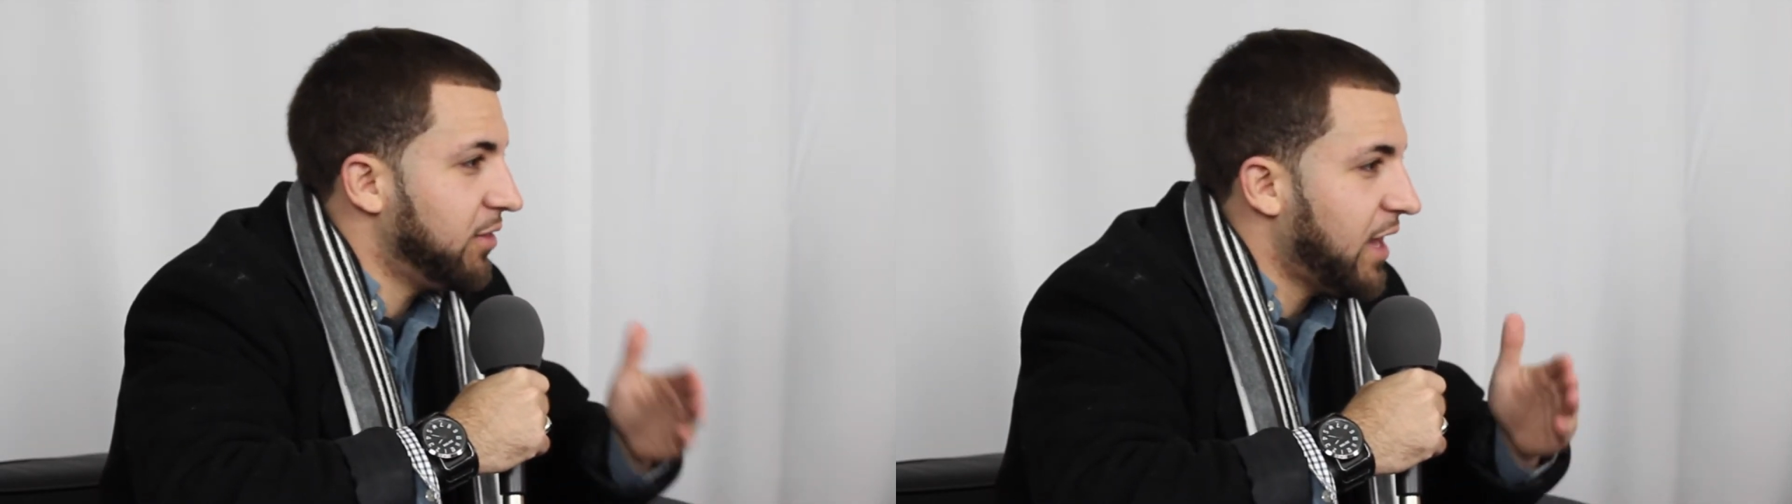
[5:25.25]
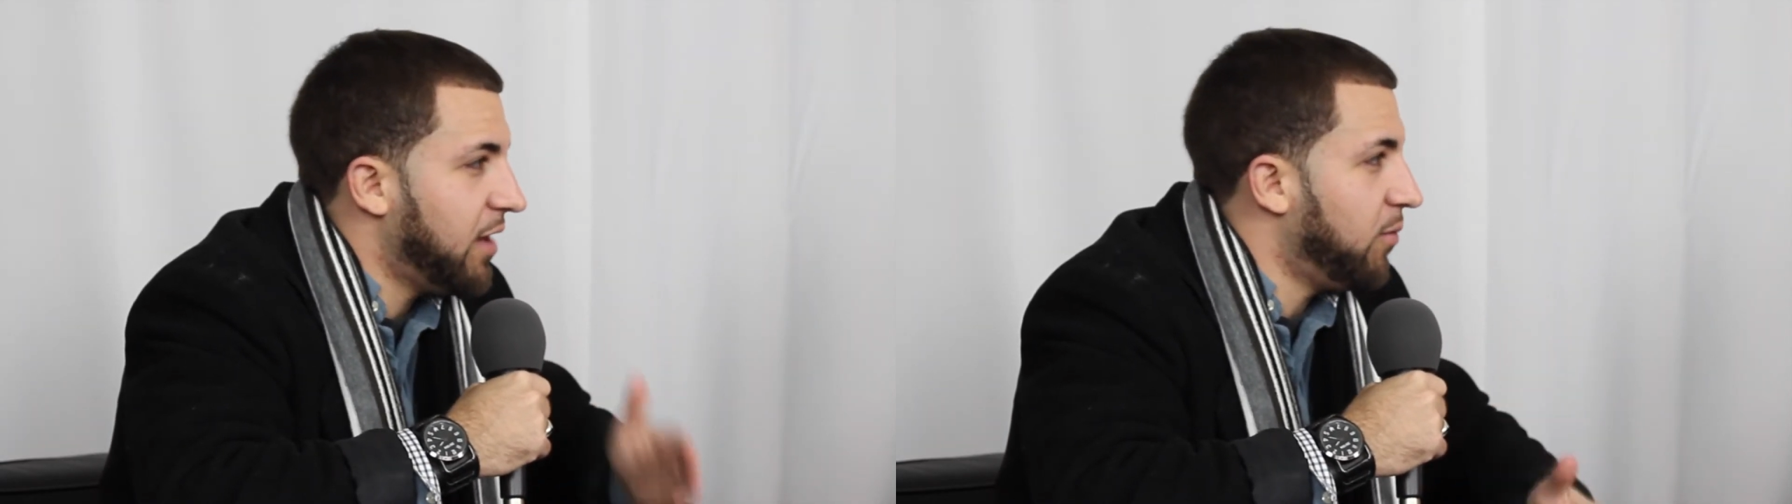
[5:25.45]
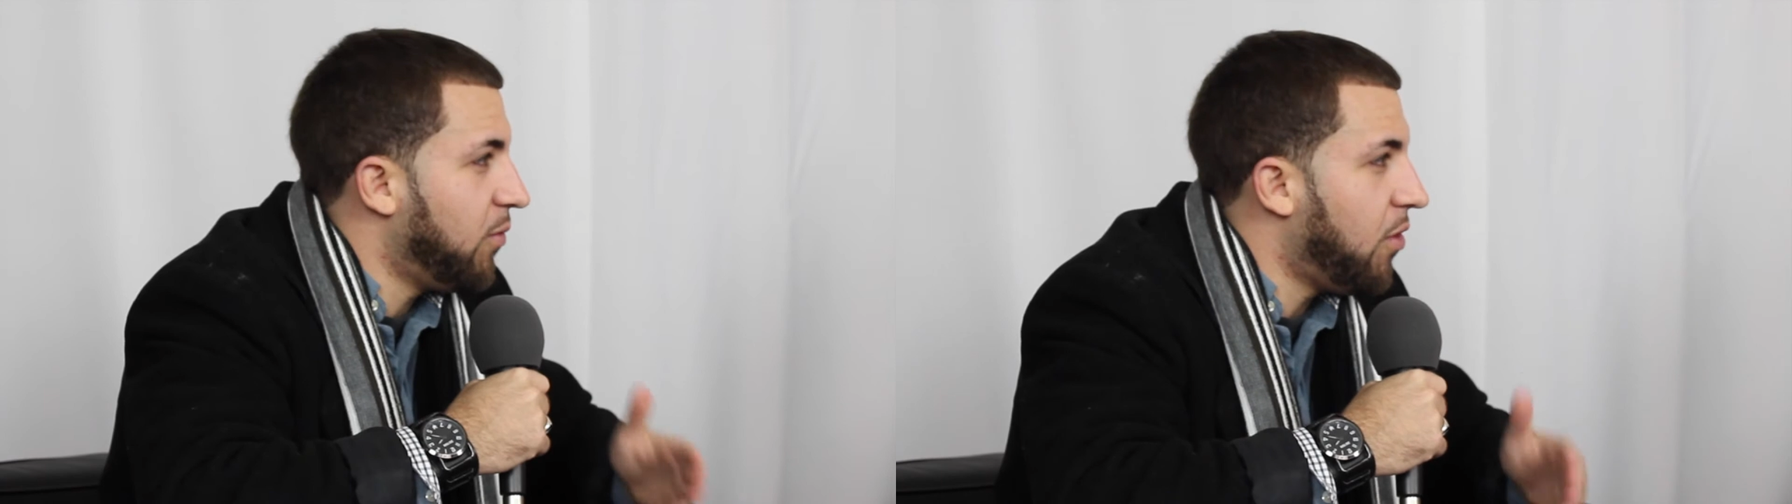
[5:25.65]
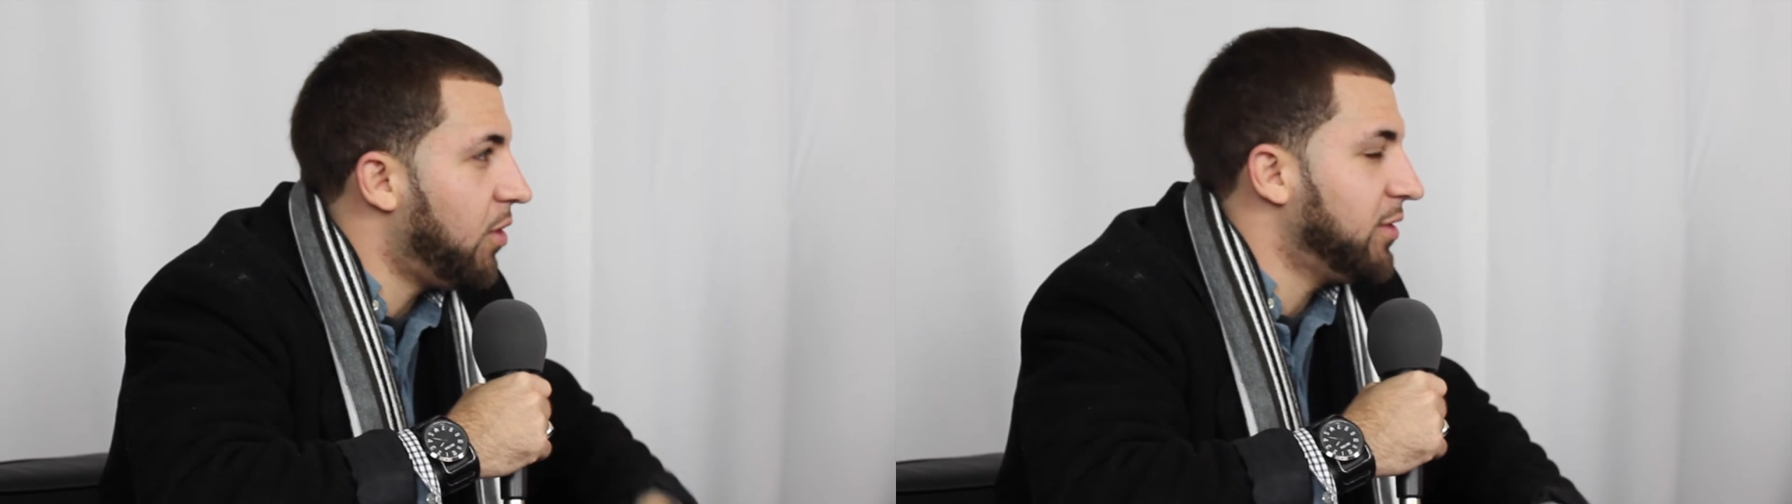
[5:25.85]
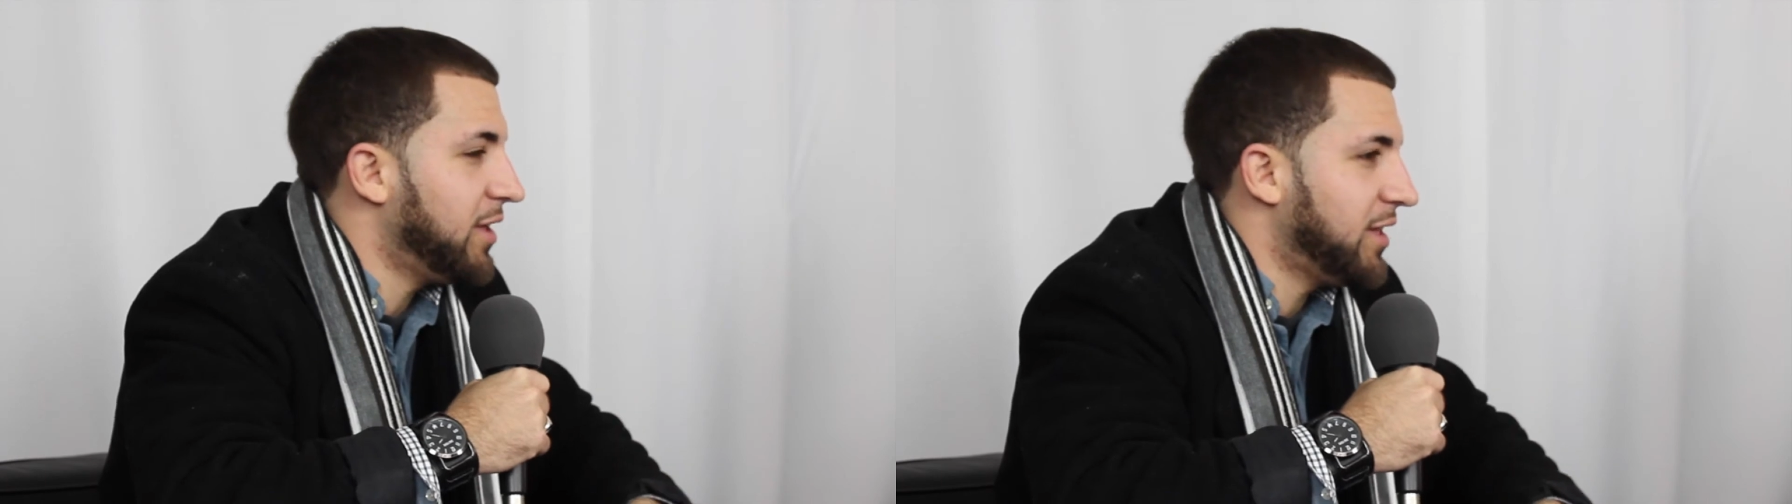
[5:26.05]
that
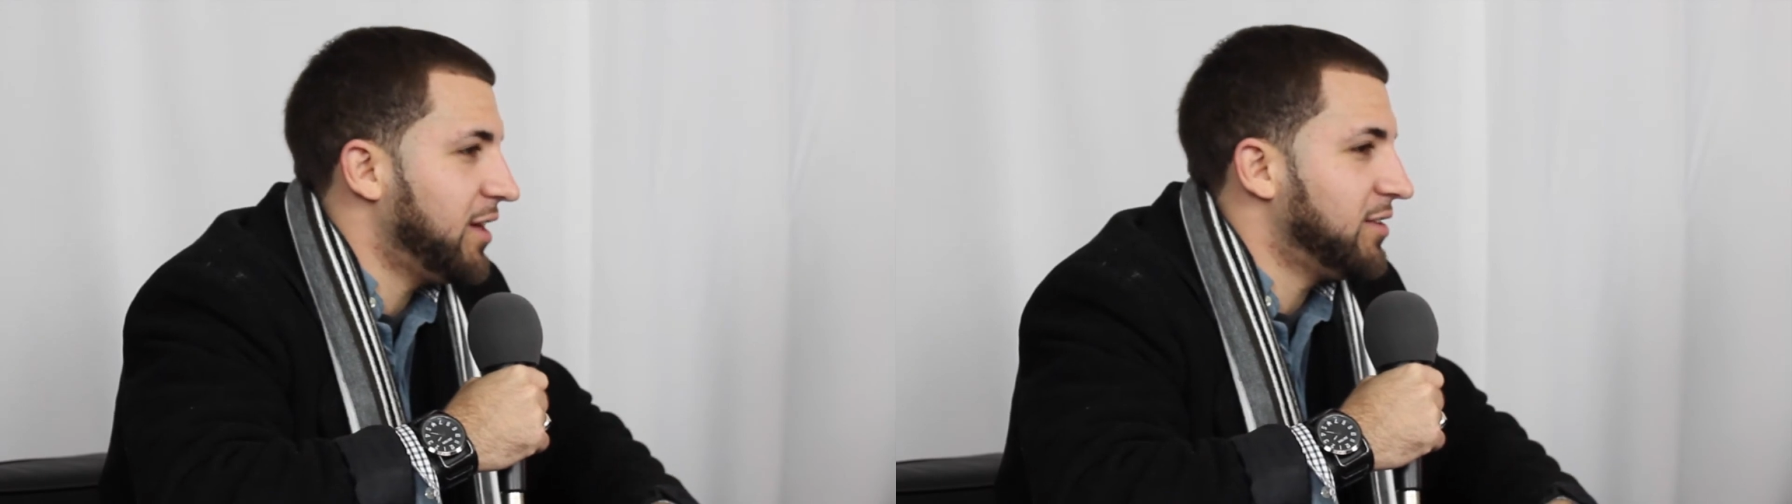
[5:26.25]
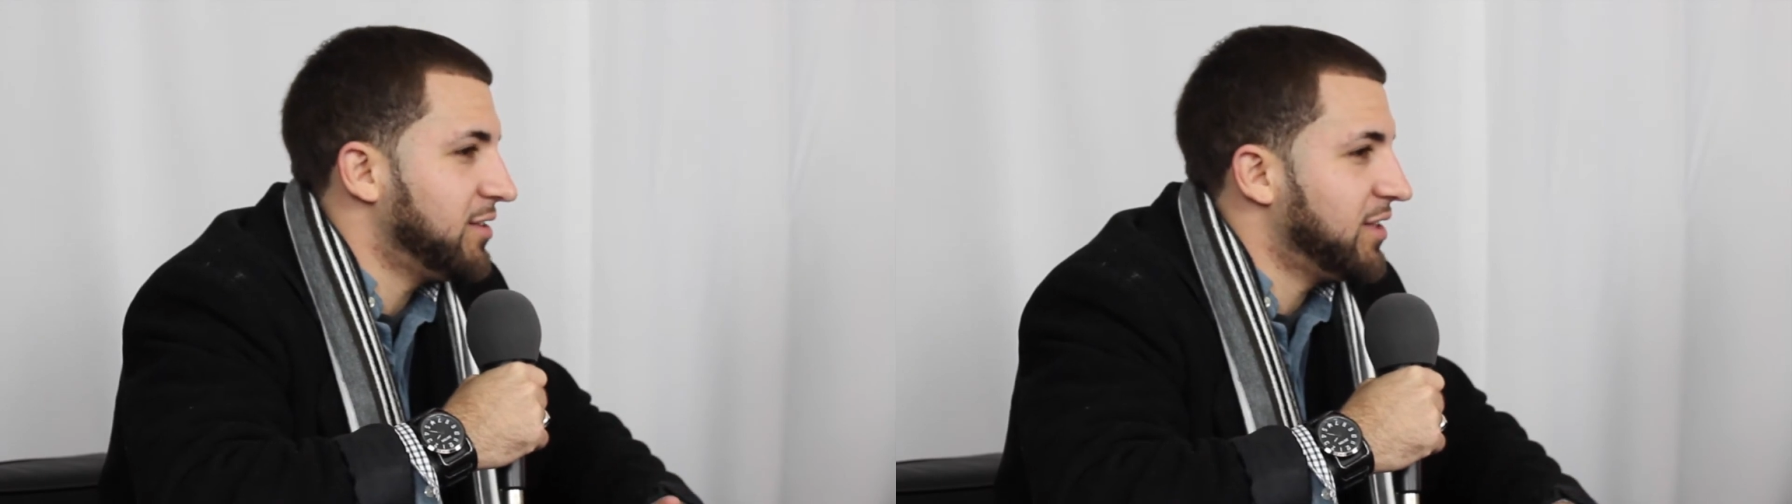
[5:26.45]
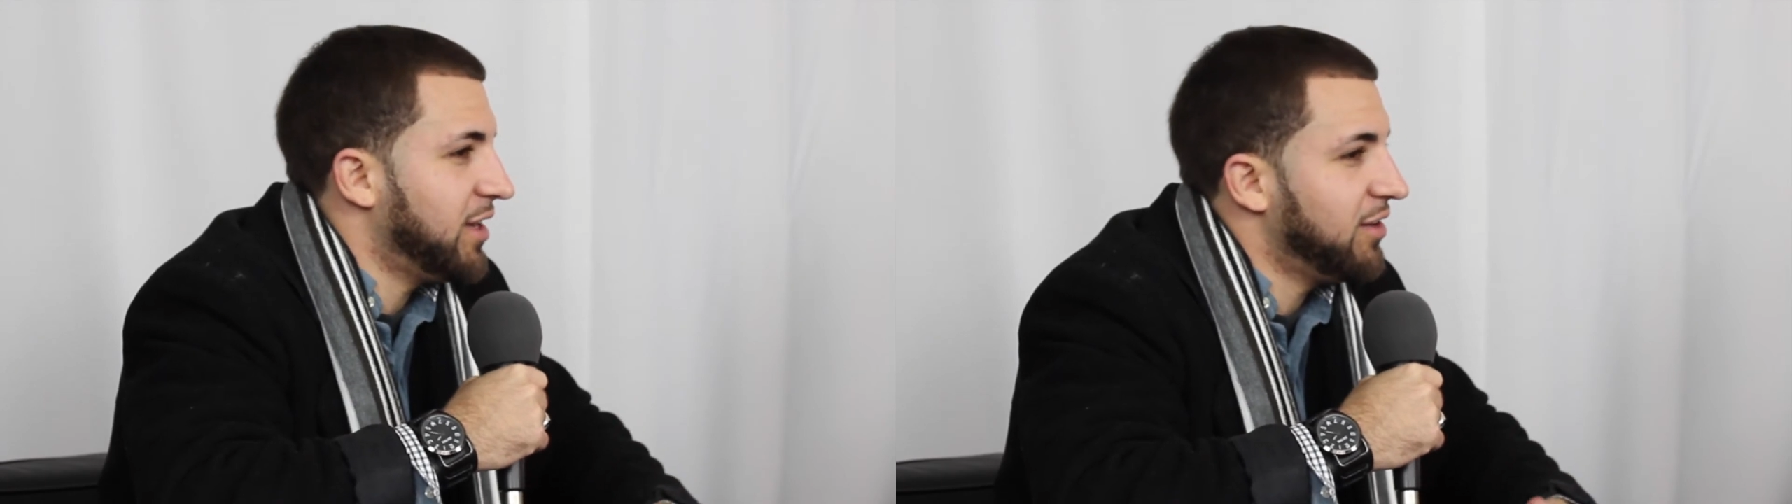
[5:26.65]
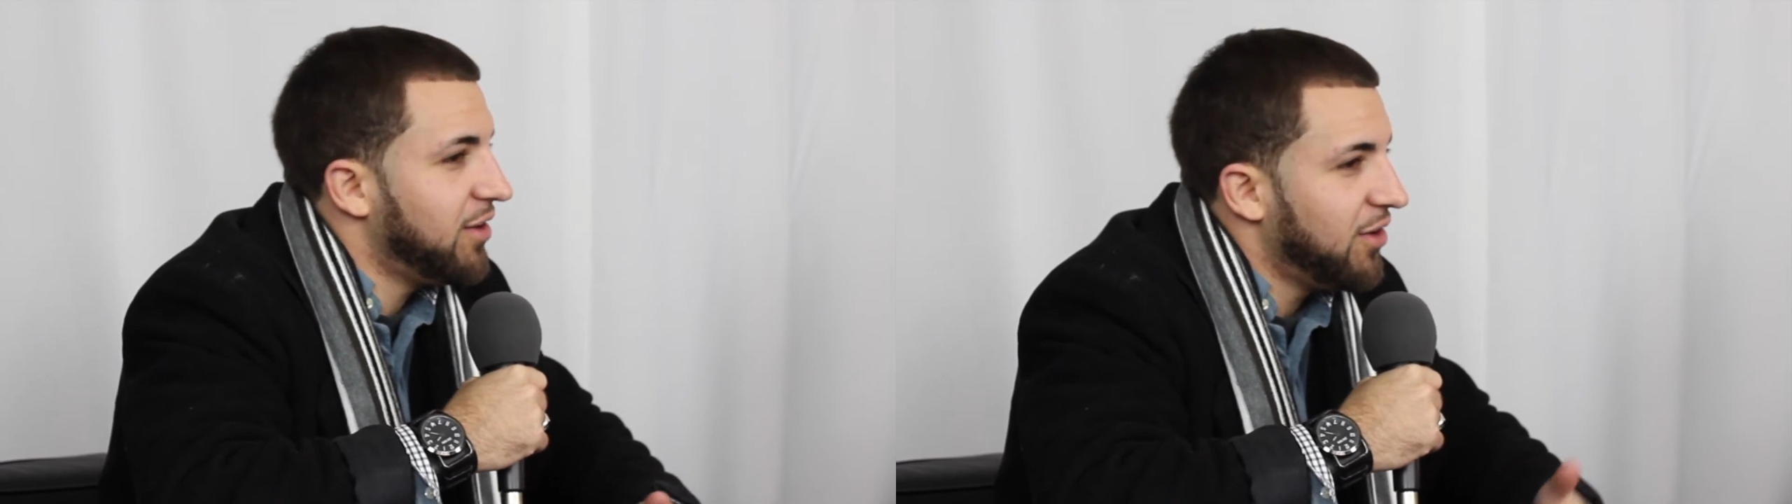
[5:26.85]
wall, then they understand,